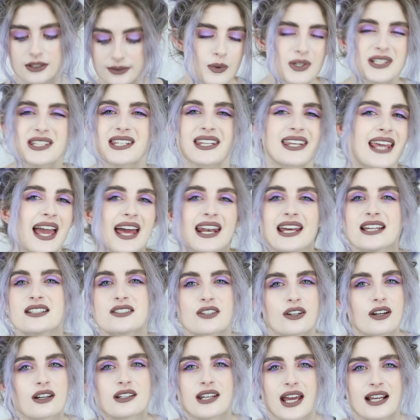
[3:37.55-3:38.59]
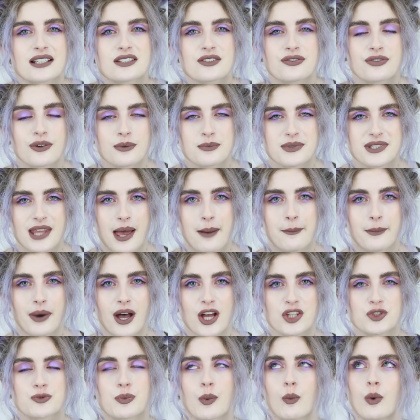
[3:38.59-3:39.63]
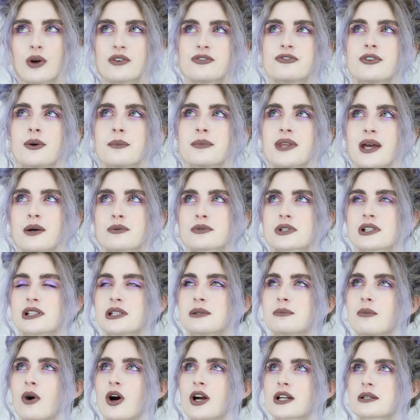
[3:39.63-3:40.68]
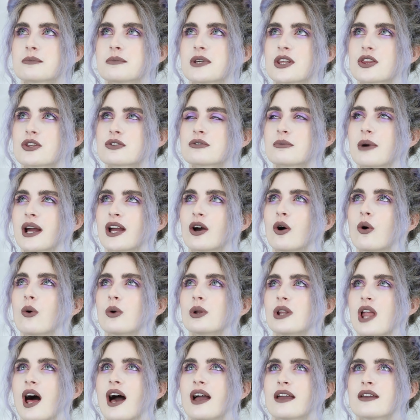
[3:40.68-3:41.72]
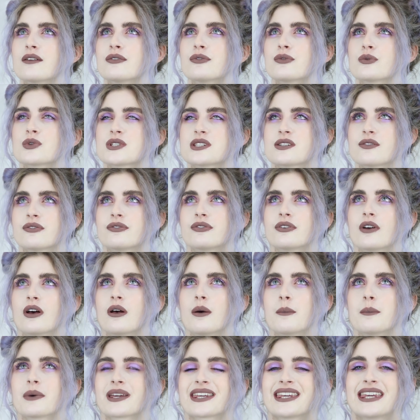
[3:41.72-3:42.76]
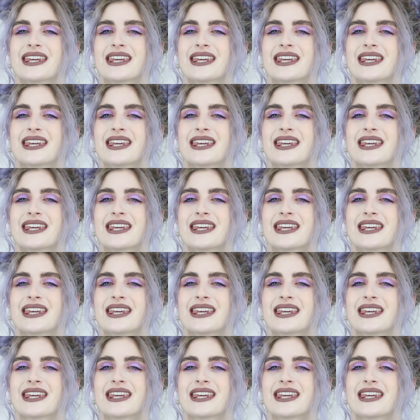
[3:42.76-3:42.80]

Once again, I don't connect to films that much, but one film that really marked me through my whole life was the film